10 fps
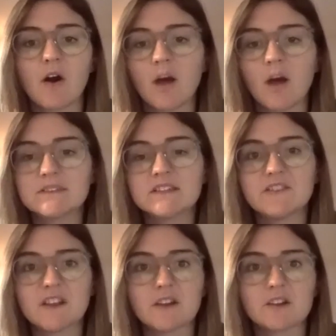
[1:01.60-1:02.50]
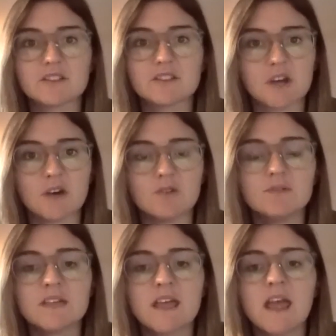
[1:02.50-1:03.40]
opposite fingers and toes,
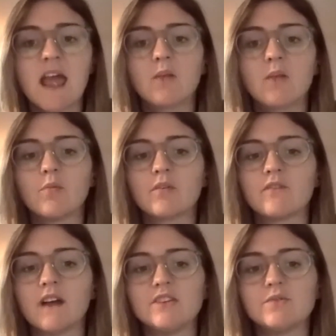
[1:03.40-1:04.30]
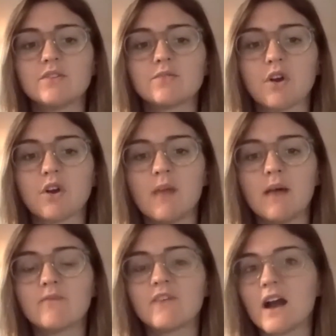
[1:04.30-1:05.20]
and will provide you with a roadmap
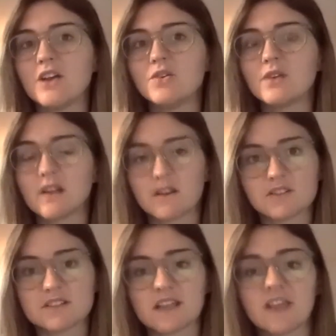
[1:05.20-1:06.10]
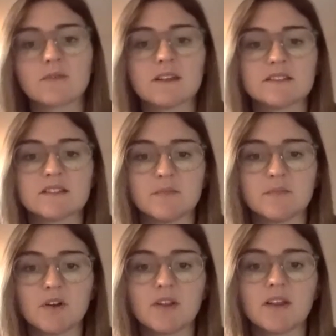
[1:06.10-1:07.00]
for how you can understand the rest of the
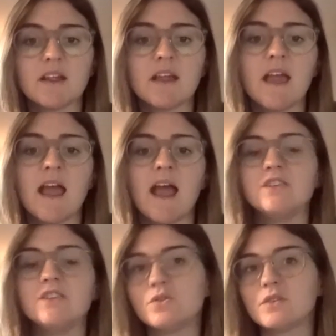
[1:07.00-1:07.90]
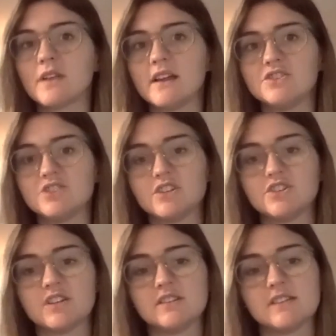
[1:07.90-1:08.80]
booklet and utilize Jin
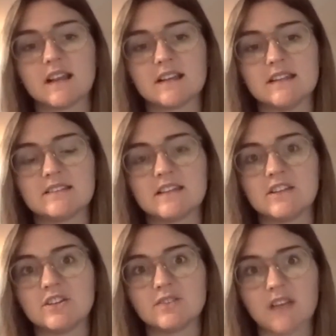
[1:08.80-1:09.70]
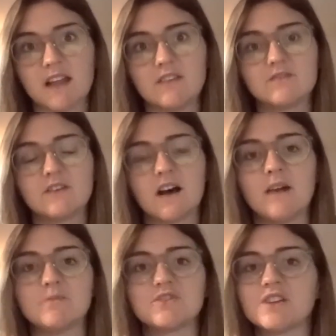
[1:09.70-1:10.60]
Shin techniques in your life.
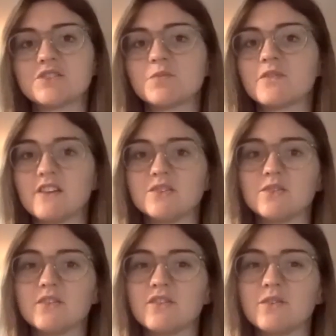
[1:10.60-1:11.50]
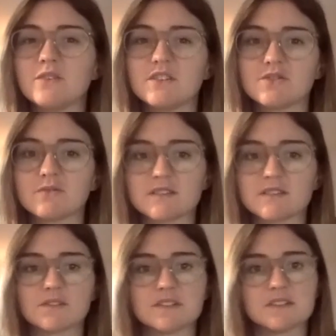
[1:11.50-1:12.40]
She'll also provide you with a few additional
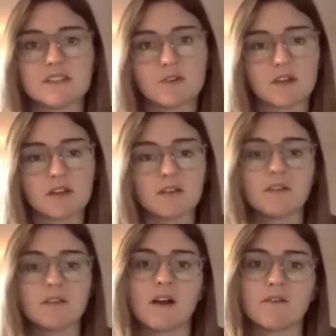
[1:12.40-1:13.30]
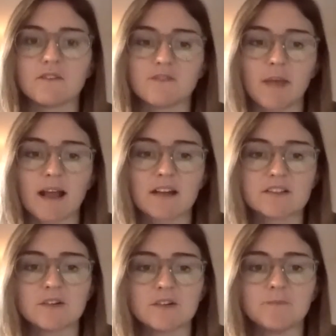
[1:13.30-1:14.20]
resources that you can refer back
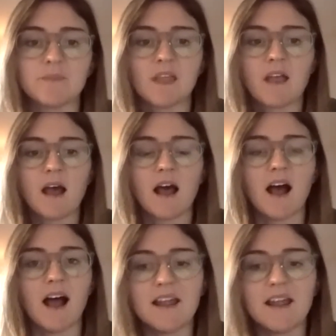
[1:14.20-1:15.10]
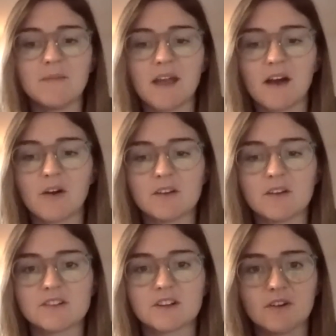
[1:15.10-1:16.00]
to. I am now going to
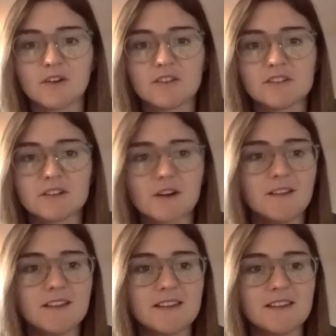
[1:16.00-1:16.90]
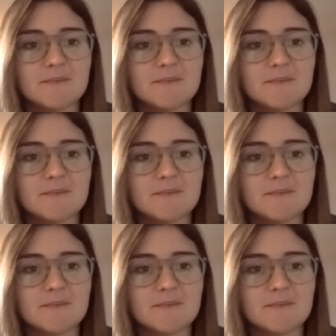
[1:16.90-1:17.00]
turn it over to Colleen.